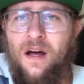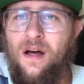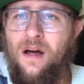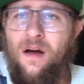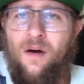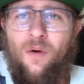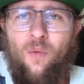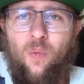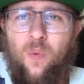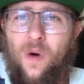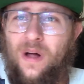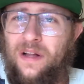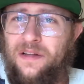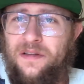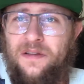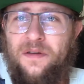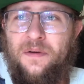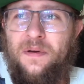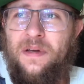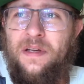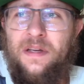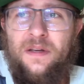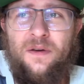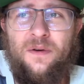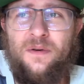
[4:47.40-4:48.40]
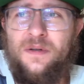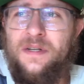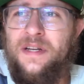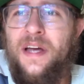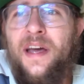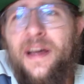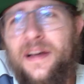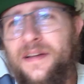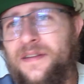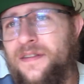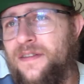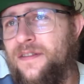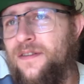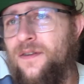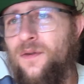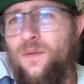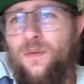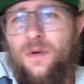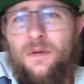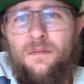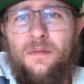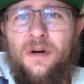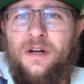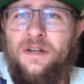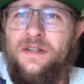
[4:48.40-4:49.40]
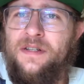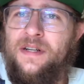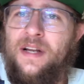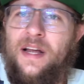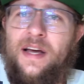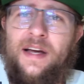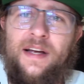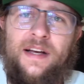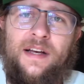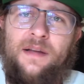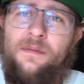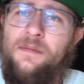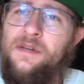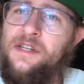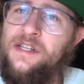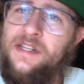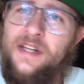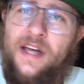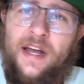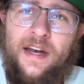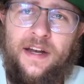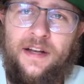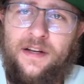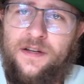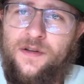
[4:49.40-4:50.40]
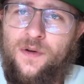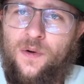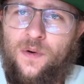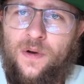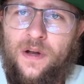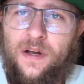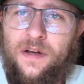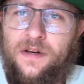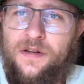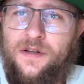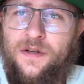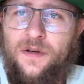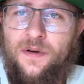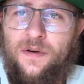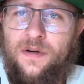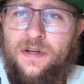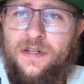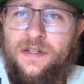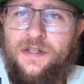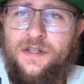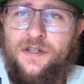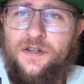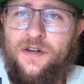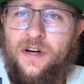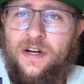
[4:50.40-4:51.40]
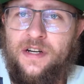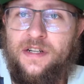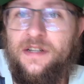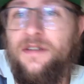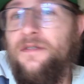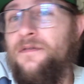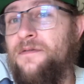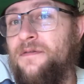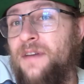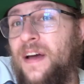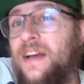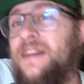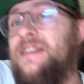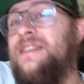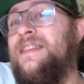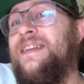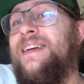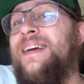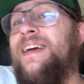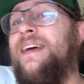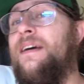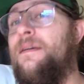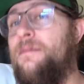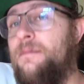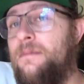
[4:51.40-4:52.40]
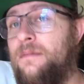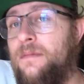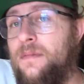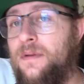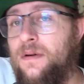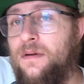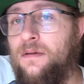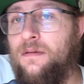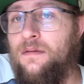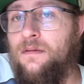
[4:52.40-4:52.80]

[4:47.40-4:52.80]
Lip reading: while doing your test, you will most likely be standing talking to your instructor, facing him